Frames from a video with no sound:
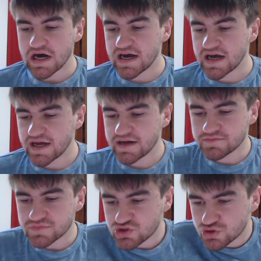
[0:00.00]

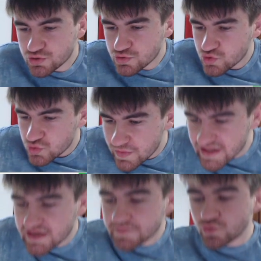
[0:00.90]
um, too
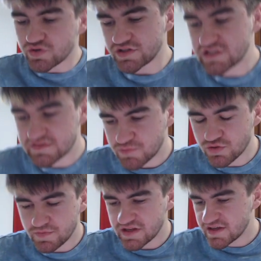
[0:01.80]
many points
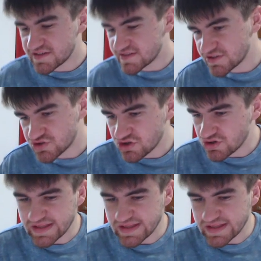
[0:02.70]
per minute, etc.